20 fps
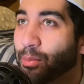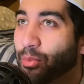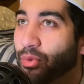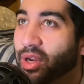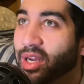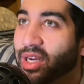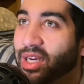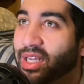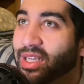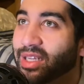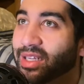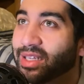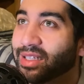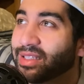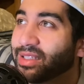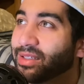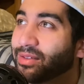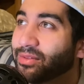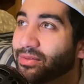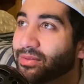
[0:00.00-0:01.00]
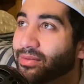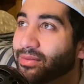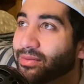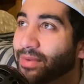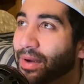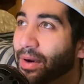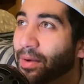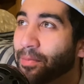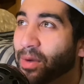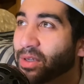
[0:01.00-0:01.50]
Brady isn't
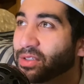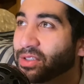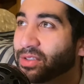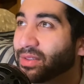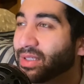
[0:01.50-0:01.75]
very much,